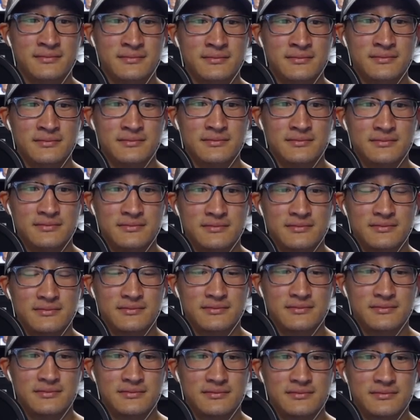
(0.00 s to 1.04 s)

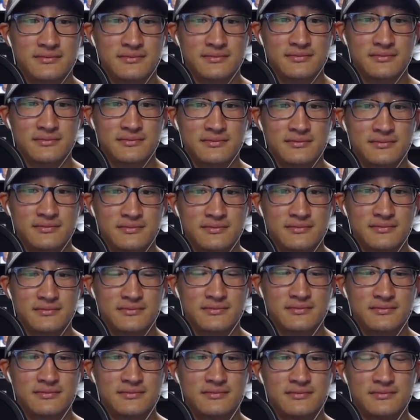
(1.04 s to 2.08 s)

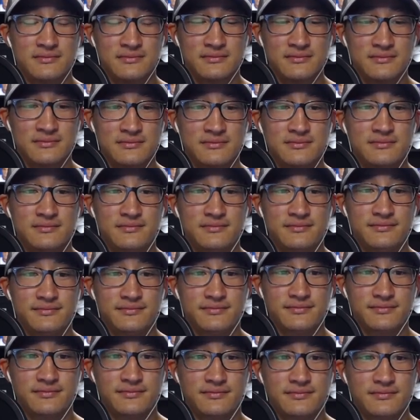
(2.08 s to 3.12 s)

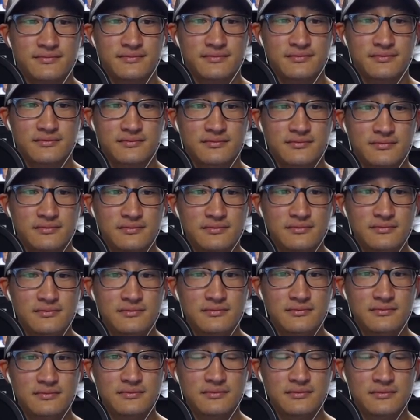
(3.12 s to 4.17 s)

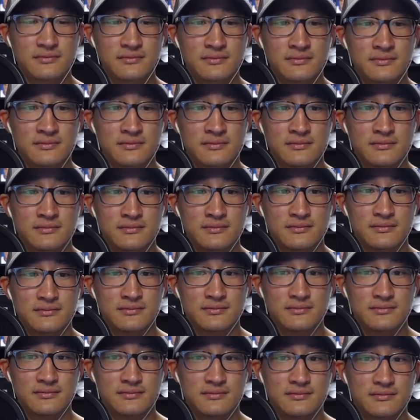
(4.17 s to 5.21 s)

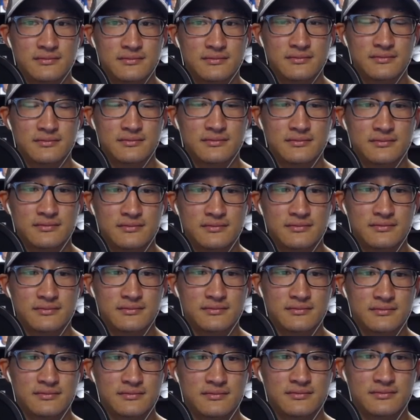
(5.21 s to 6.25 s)

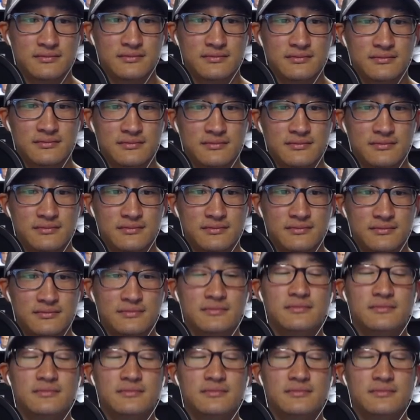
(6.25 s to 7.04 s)
No words are spoken by the person on screen.